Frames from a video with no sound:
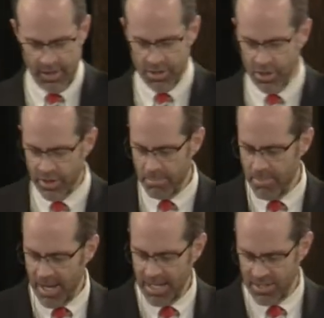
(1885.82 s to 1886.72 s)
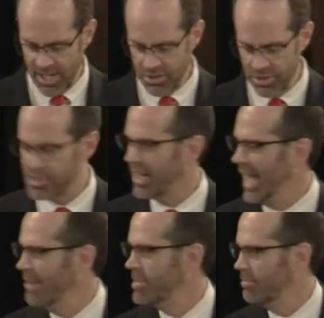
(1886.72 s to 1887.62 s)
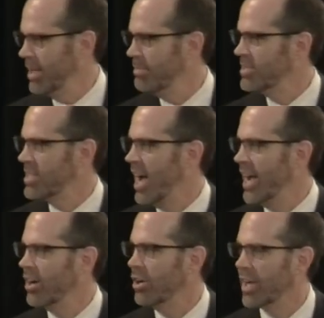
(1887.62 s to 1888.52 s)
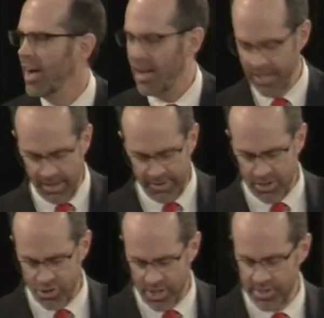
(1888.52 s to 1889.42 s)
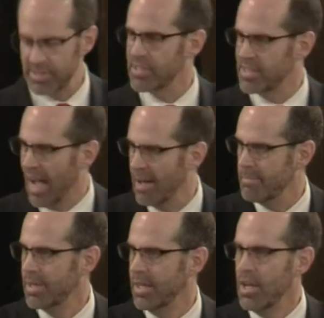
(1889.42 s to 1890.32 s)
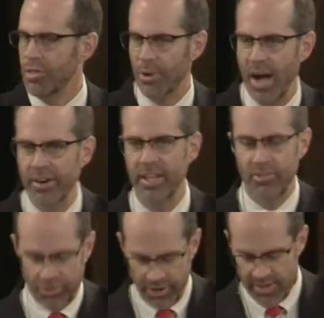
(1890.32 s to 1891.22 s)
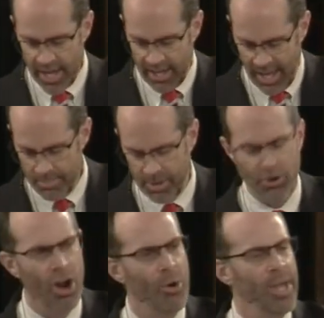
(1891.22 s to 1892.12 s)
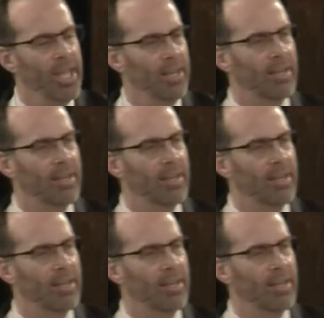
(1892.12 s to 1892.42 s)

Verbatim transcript: Do you know that many teachers claim to be Messiah or God even in Jesus' time? Throughout history, they keep growing and